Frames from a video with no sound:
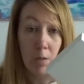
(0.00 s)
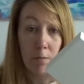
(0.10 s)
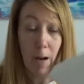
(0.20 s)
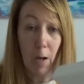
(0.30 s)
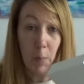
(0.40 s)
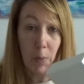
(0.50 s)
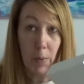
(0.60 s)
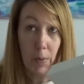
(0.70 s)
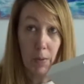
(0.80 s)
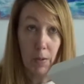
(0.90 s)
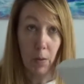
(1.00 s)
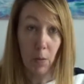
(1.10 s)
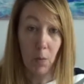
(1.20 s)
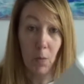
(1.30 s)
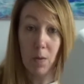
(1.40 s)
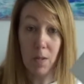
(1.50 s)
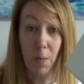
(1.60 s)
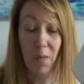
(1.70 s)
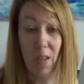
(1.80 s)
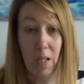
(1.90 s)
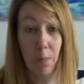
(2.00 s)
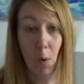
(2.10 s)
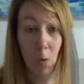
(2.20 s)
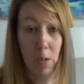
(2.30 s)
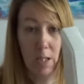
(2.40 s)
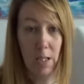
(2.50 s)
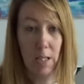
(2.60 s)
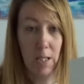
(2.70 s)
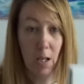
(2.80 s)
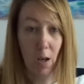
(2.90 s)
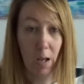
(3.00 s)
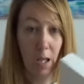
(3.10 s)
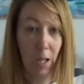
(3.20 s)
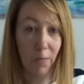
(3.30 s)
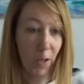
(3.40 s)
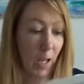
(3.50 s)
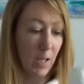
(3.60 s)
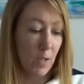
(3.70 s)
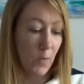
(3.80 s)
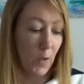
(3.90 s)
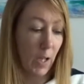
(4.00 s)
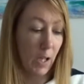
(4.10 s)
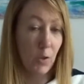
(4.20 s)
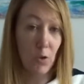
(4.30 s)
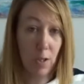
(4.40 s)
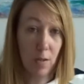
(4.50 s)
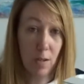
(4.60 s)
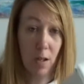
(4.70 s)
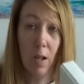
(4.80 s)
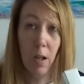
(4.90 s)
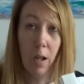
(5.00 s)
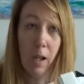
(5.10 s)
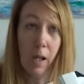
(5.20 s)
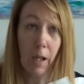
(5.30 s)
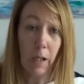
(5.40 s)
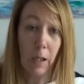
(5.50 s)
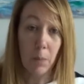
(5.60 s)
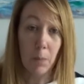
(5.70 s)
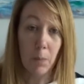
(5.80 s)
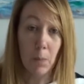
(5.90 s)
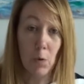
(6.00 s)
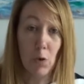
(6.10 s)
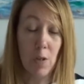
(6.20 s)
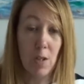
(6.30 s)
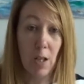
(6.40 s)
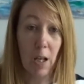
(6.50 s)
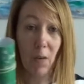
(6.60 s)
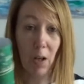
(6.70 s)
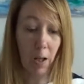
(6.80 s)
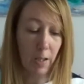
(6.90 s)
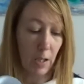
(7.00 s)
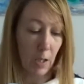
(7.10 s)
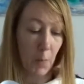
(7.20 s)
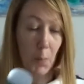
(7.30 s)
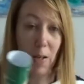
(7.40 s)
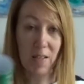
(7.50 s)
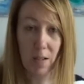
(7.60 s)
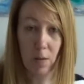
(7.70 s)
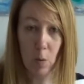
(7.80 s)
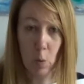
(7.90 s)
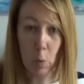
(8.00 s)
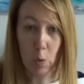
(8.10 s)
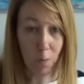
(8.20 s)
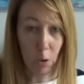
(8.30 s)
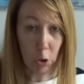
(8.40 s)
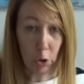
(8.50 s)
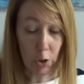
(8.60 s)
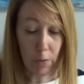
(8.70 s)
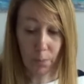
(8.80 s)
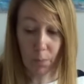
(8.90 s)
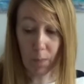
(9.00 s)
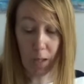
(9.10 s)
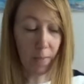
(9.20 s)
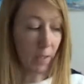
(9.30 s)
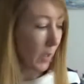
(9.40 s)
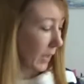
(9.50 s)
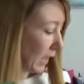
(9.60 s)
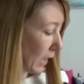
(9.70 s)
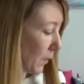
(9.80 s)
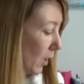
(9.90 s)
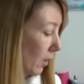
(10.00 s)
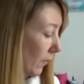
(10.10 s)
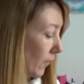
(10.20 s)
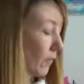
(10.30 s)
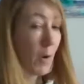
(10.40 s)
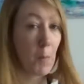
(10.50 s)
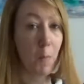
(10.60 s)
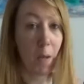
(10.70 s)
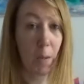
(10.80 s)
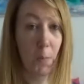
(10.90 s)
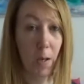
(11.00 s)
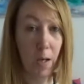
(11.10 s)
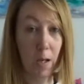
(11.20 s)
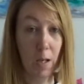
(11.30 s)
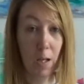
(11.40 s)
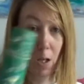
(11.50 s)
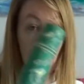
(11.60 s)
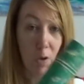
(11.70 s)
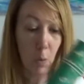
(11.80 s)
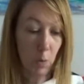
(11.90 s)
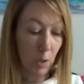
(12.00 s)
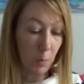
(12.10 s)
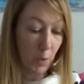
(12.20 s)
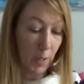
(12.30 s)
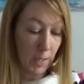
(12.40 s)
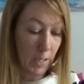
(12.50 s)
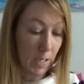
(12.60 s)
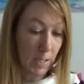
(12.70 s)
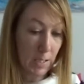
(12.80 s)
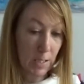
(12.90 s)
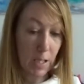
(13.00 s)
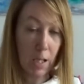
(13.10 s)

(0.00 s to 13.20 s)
wrap some of these boxes that I have had for ages, just to give it like a present sort of look. And then I keep half of the wrapping paper rolled up like this